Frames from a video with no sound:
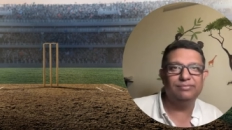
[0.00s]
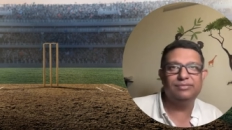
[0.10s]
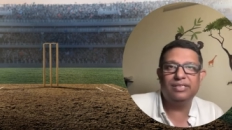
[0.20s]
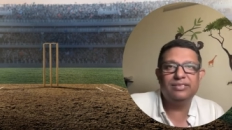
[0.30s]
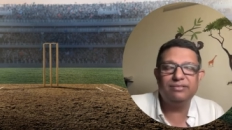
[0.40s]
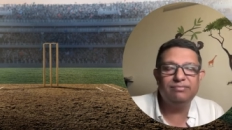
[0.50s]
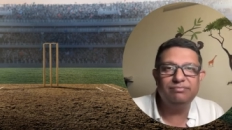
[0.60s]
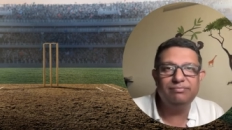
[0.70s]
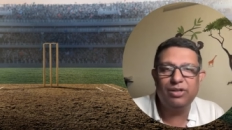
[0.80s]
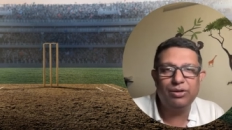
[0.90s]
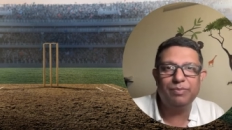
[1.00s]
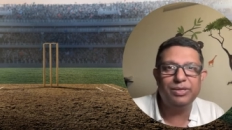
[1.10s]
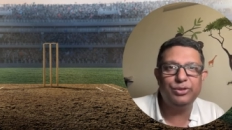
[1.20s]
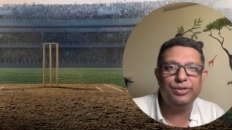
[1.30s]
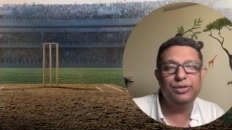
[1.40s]
There's not
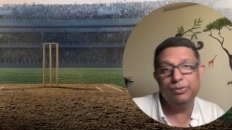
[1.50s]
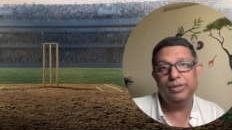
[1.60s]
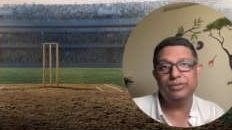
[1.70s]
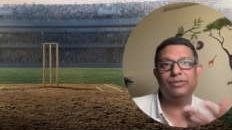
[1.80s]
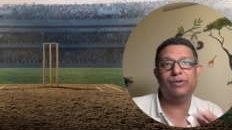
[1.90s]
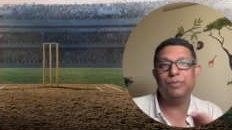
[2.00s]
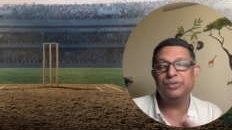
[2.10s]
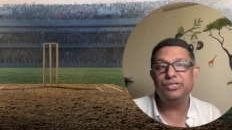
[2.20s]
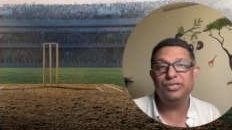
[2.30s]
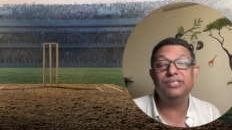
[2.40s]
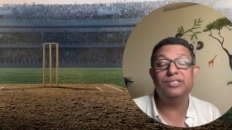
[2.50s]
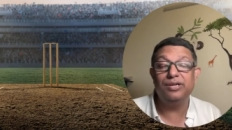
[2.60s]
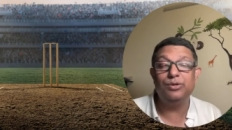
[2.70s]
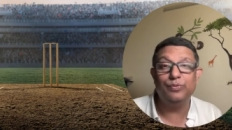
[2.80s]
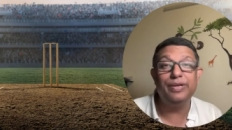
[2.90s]
much you can do because the opposition is
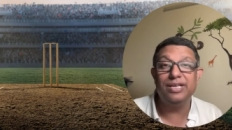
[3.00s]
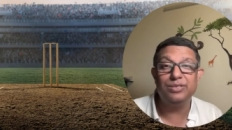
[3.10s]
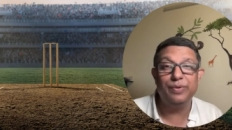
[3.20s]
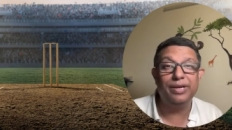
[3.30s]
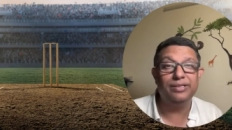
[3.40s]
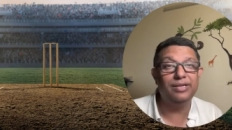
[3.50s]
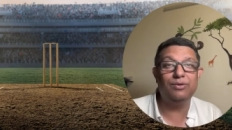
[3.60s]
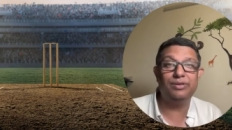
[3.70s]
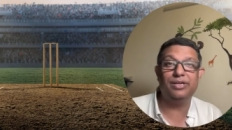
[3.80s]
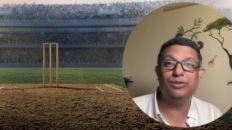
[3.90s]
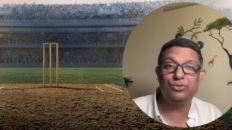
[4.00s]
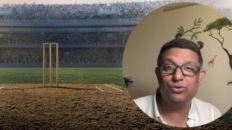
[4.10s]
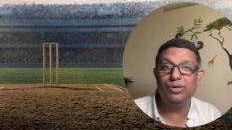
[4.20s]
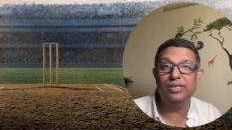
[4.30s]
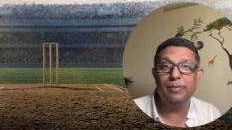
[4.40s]
here to win as well. They're not here to
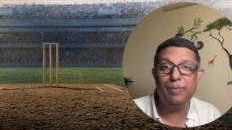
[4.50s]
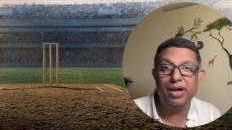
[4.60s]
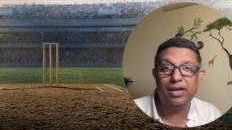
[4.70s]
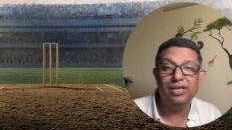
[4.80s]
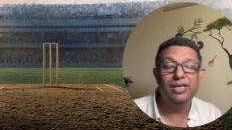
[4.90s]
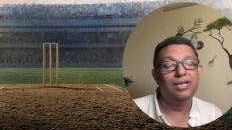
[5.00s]
stroll in the park.